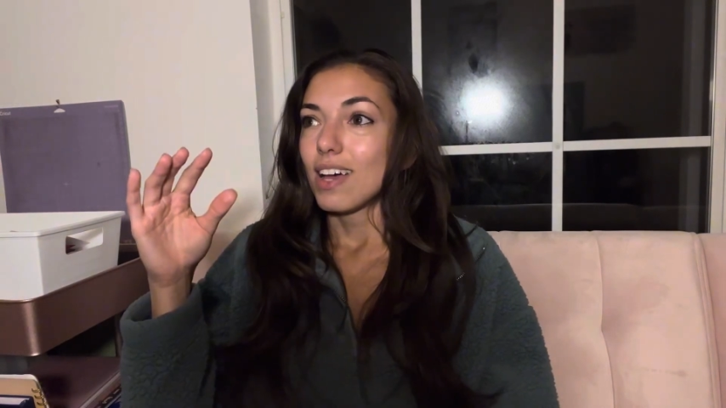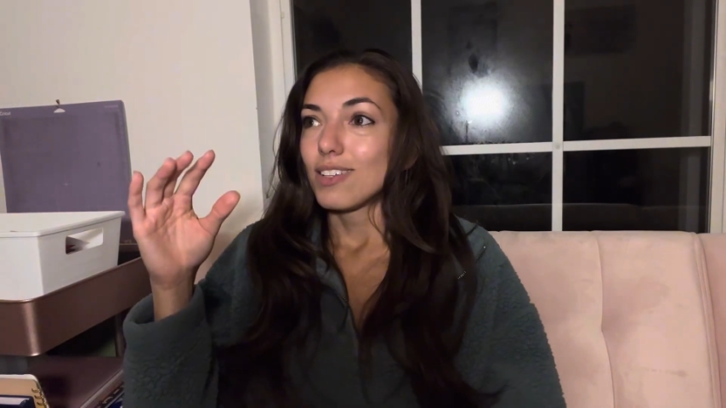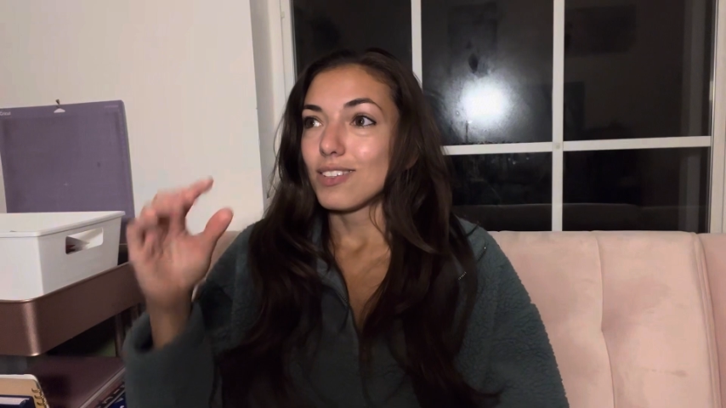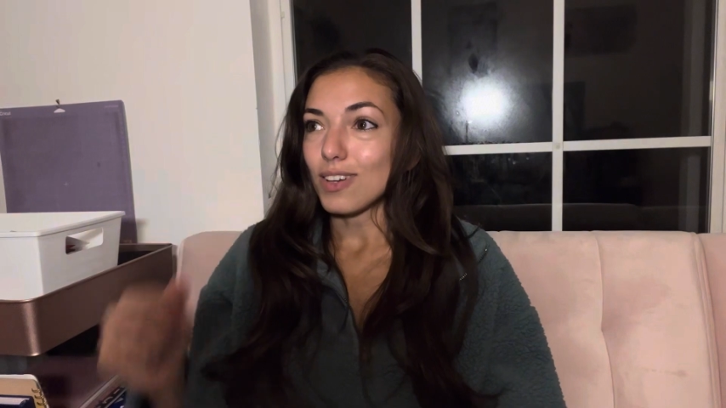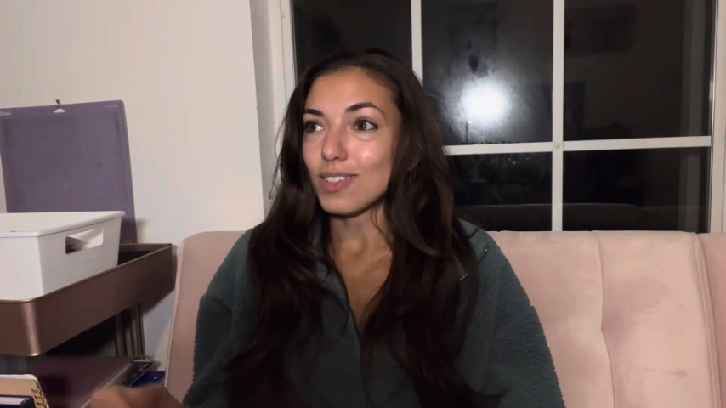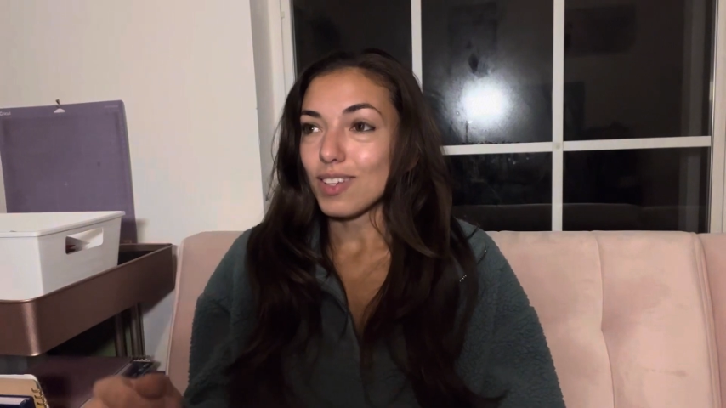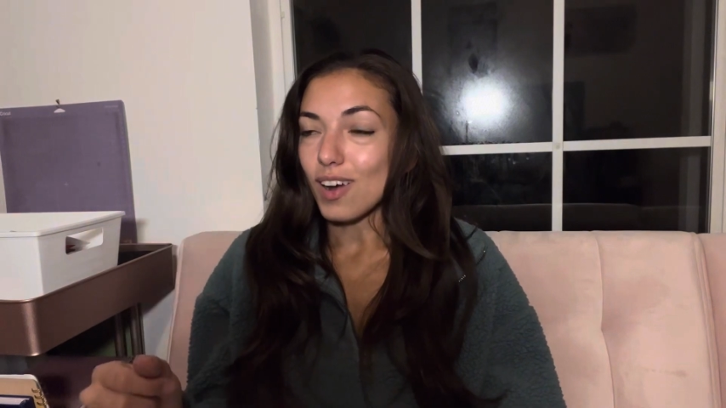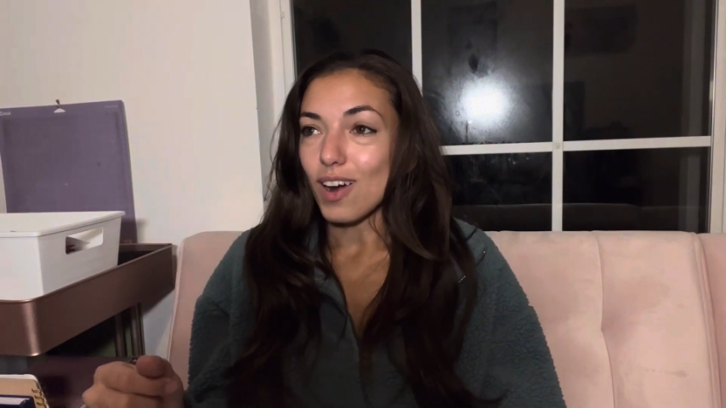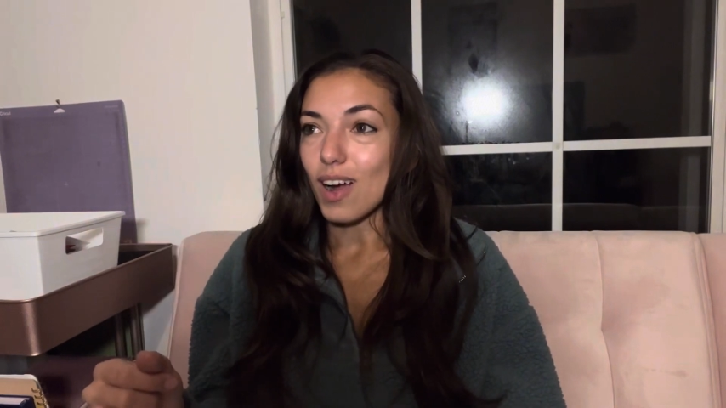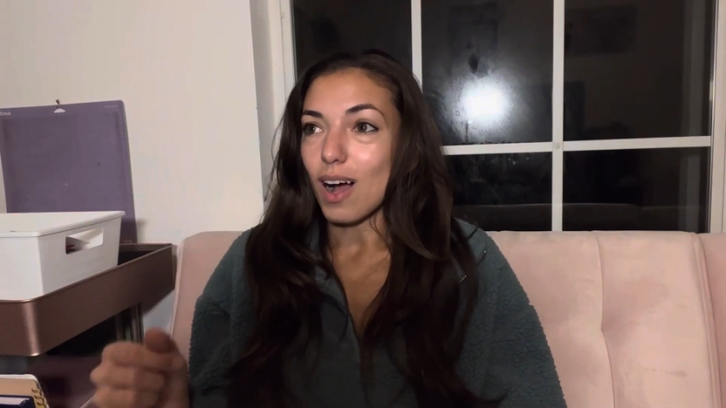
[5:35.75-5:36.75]
starts the
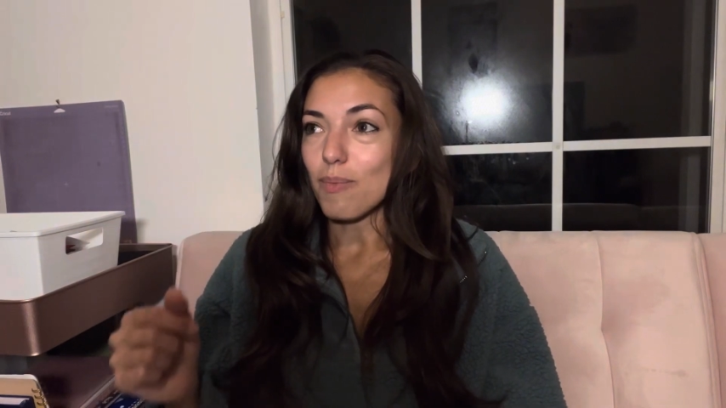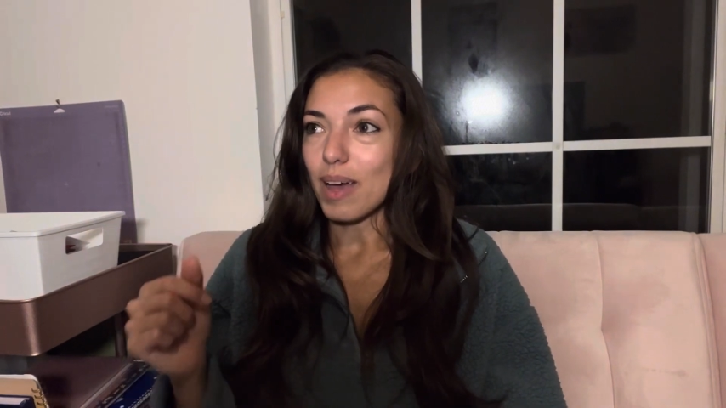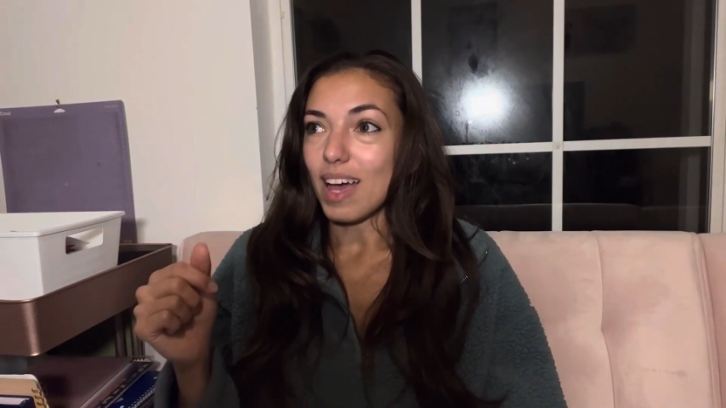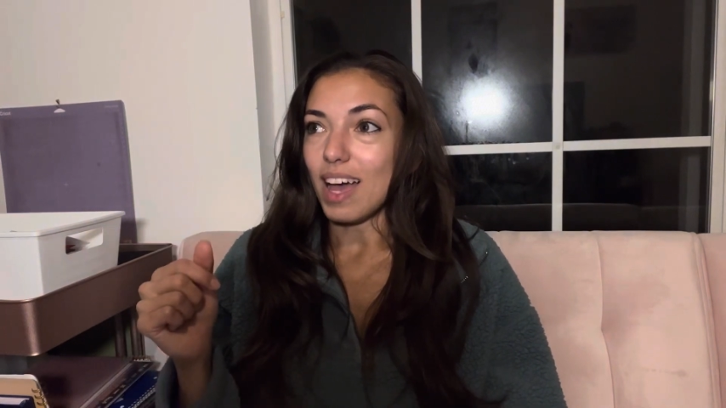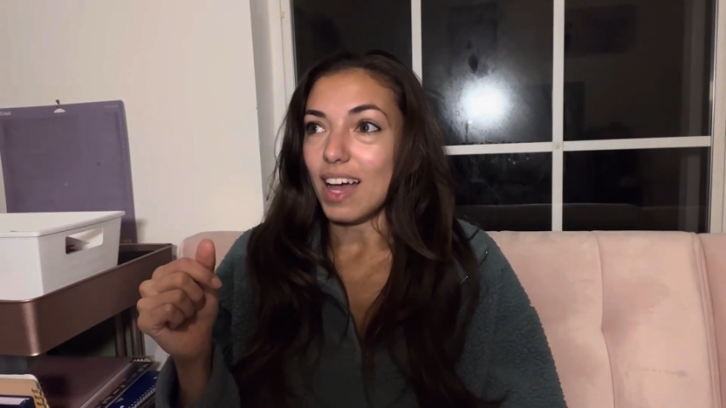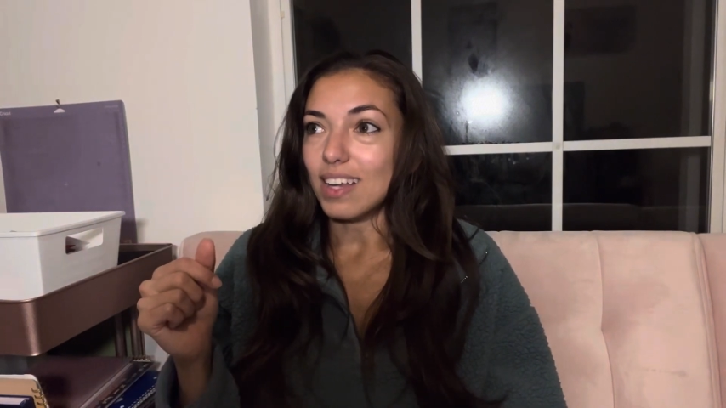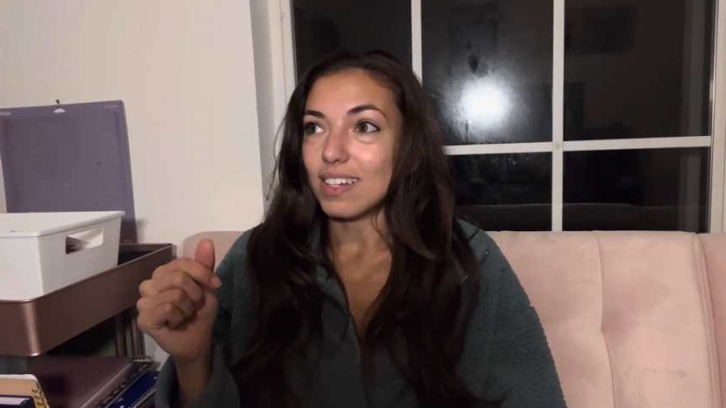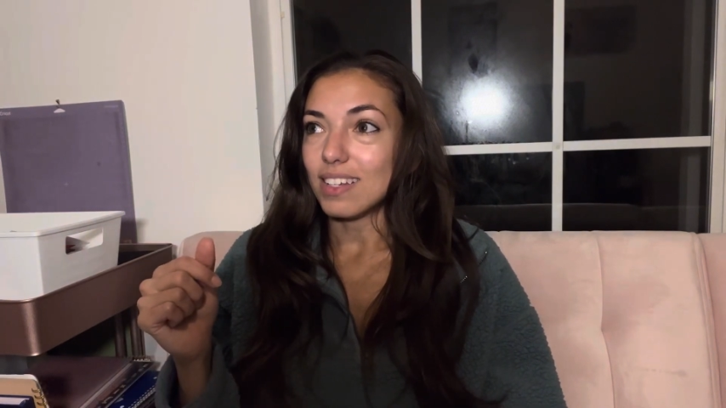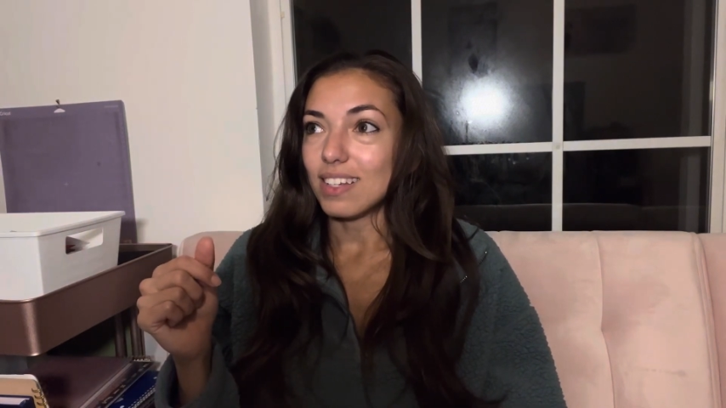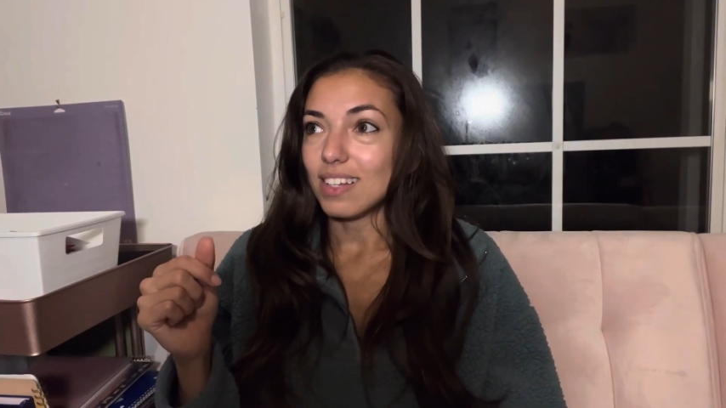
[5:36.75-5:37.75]
car up, and